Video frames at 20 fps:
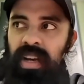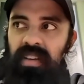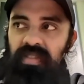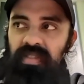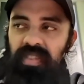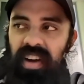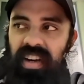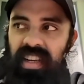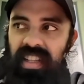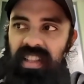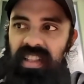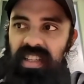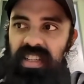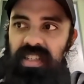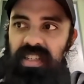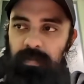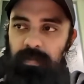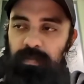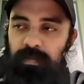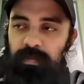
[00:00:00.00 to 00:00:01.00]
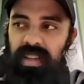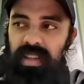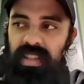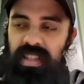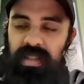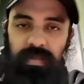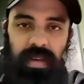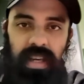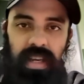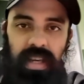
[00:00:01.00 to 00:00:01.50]
finding the
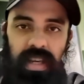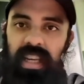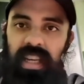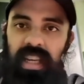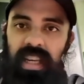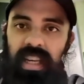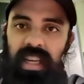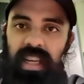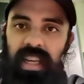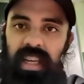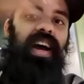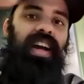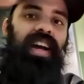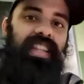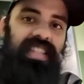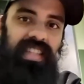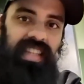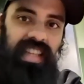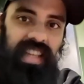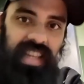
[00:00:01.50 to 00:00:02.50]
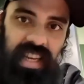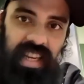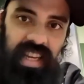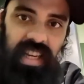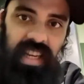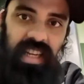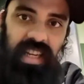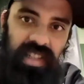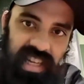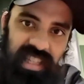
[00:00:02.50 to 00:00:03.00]
simplest medium to translate
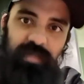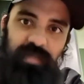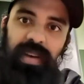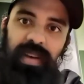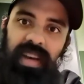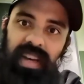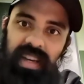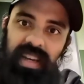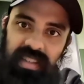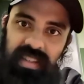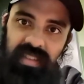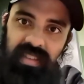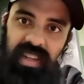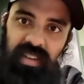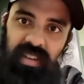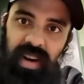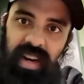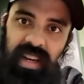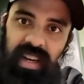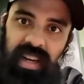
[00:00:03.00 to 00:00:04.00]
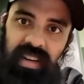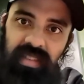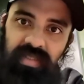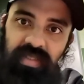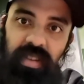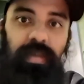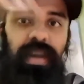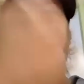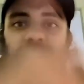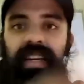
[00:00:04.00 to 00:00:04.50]
each aspect of it, right?
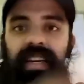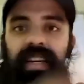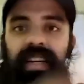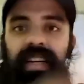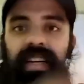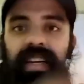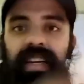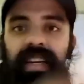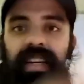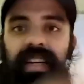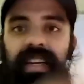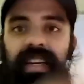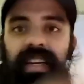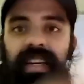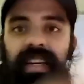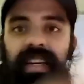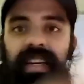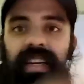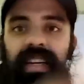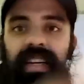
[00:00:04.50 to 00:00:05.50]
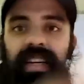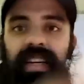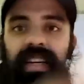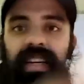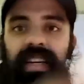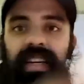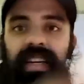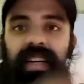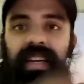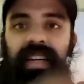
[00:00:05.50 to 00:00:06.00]
For me, it's like,
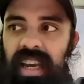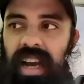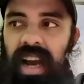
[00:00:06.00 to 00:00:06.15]
okay,